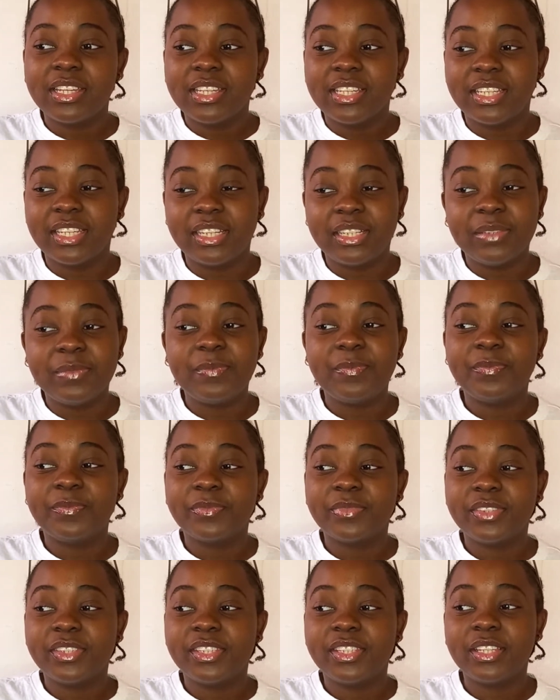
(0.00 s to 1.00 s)
Yeah.
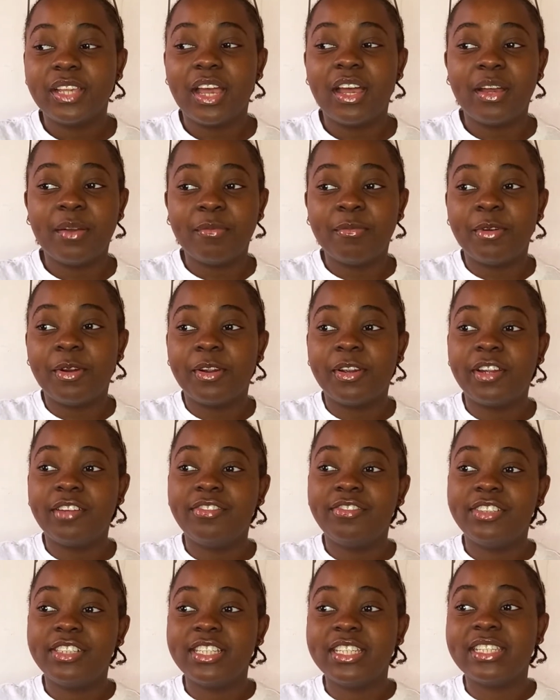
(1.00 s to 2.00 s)
We're
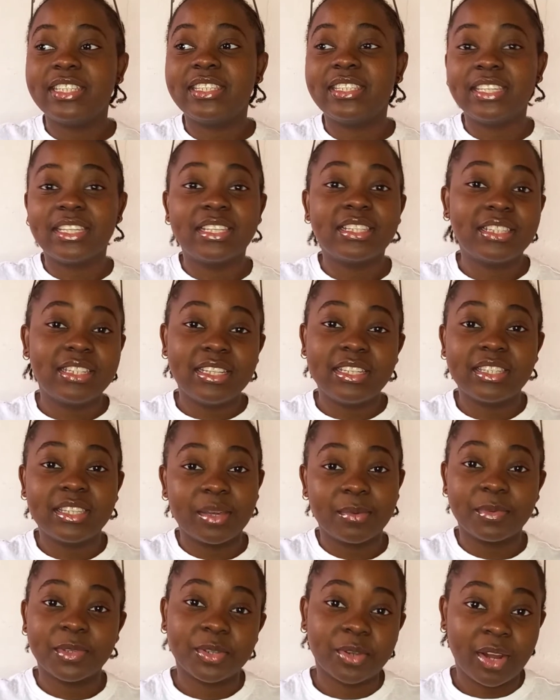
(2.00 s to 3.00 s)
roughly 60
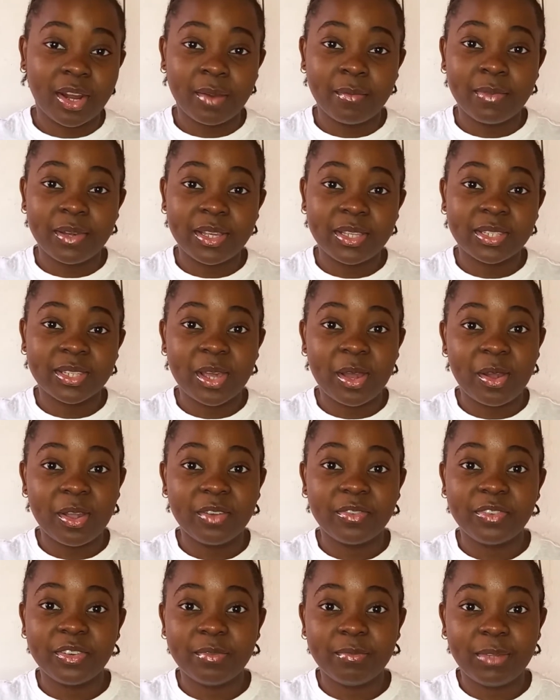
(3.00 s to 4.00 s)
subscribers away
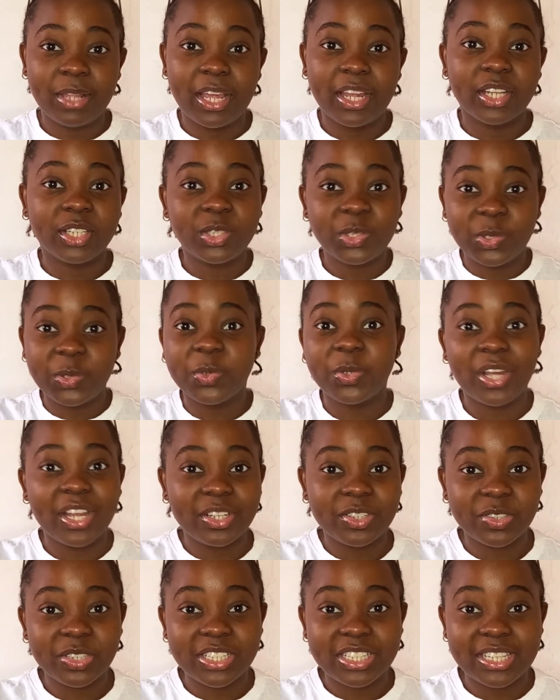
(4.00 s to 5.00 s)
from like
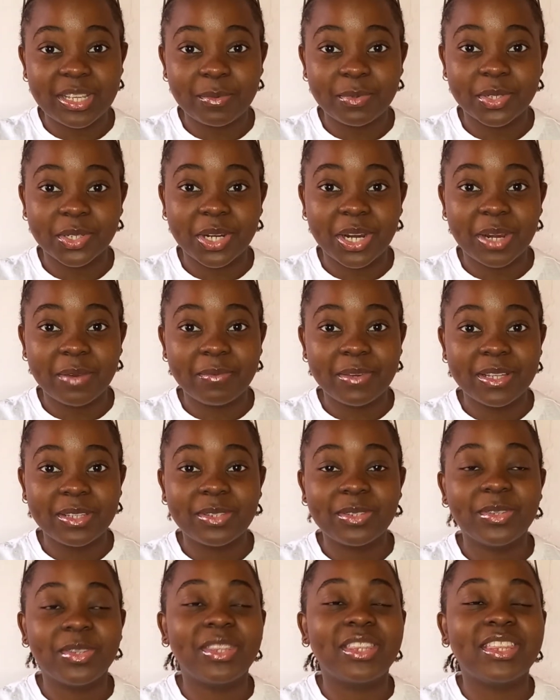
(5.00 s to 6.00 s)
200 subscribers.
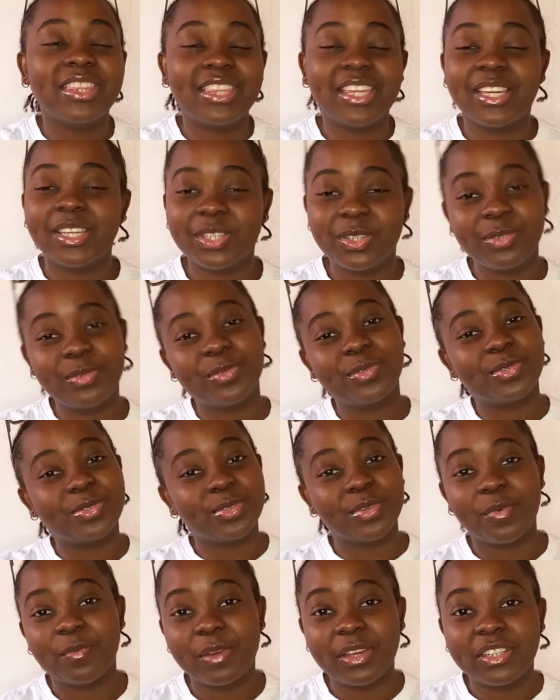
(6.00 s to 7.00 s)
So thank you
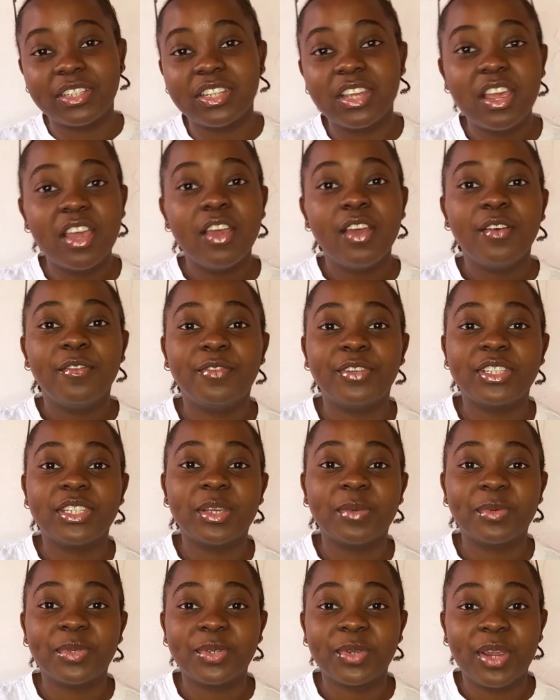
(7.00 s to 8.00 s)
so much for
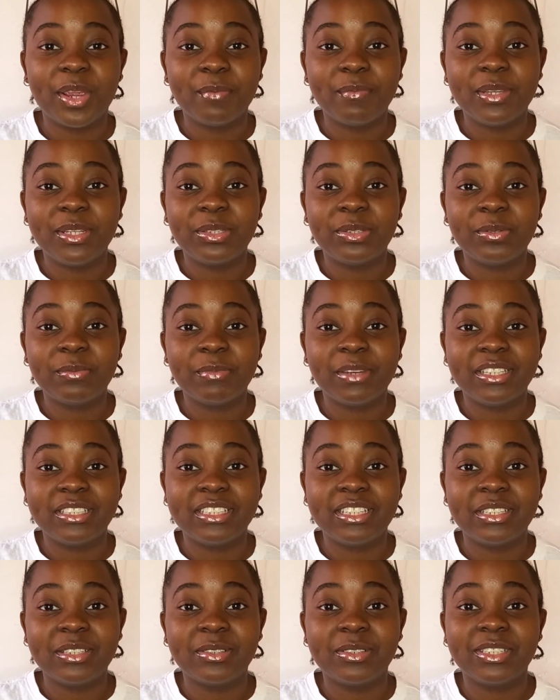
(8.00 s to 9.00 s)
subscribing to my
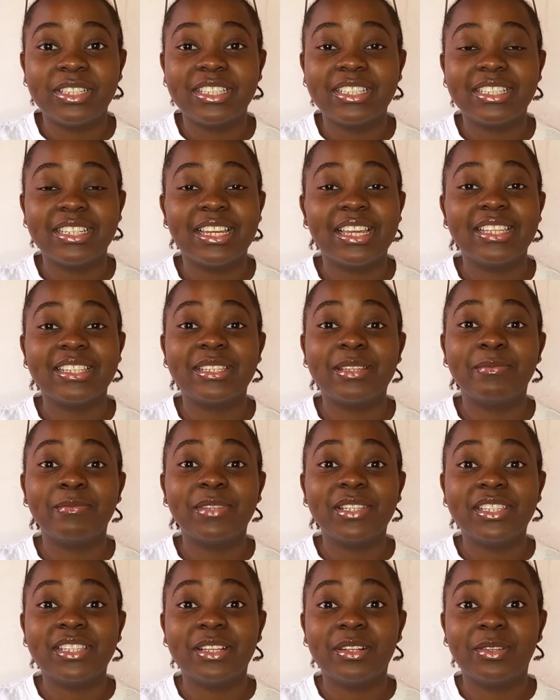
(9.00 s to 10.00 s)
channel. Honestly, guys, it
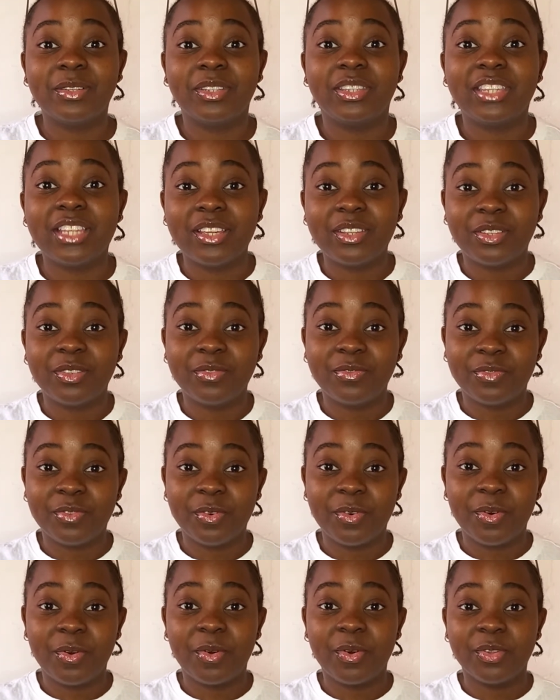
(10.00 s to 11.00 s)
means a lot. Thank you
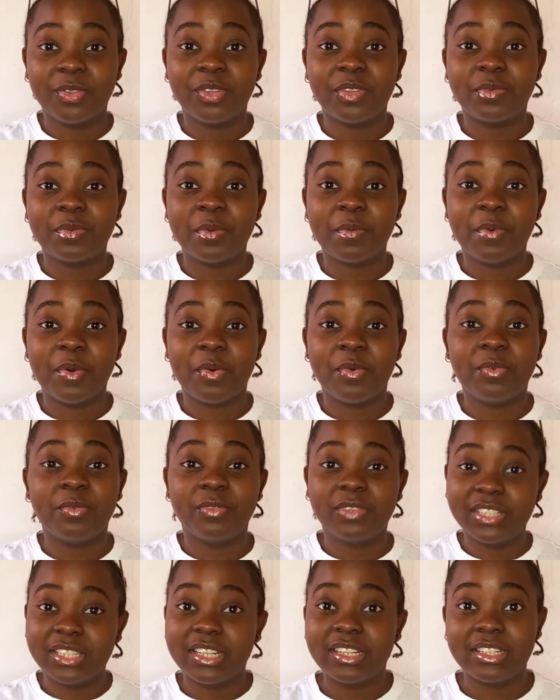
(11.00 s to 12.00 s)
for all those people who
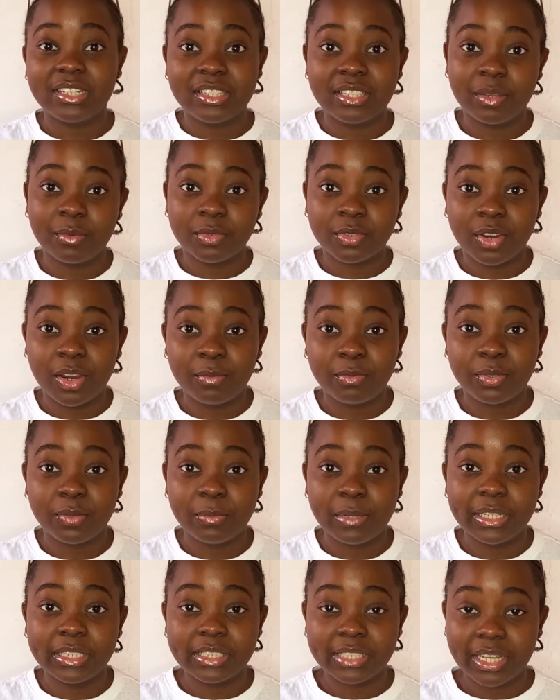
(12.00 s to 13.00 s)
recently subscribed to
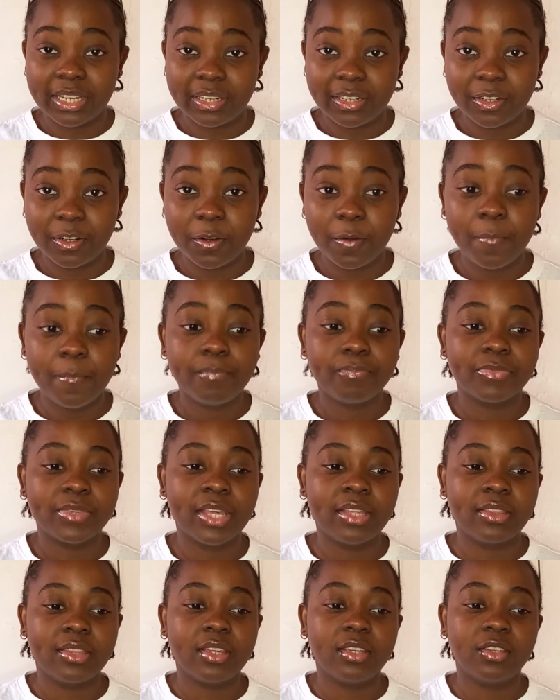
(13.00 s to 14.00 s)
my channel.
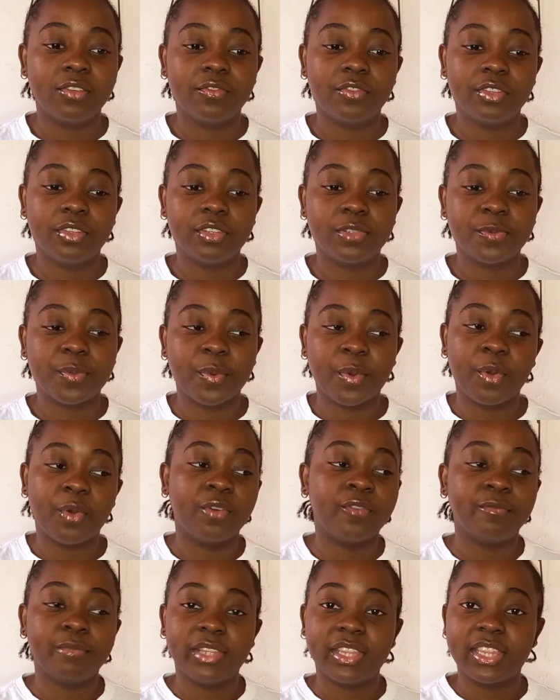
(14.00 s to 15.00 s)
And thank you for those people
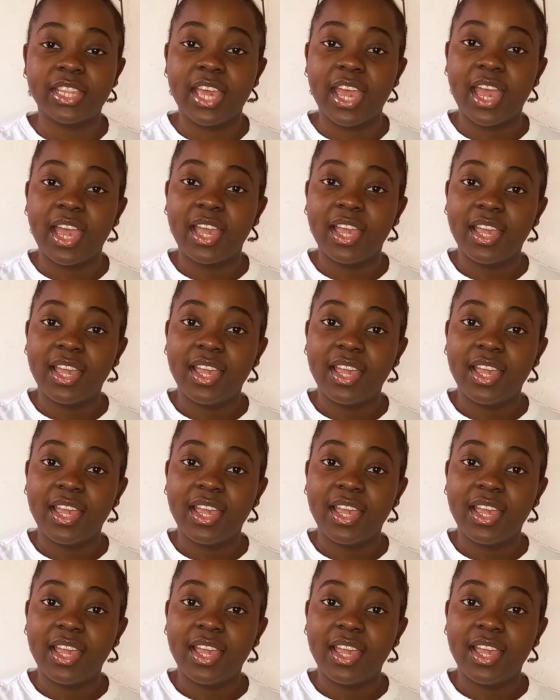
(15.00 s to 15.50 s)
who've been there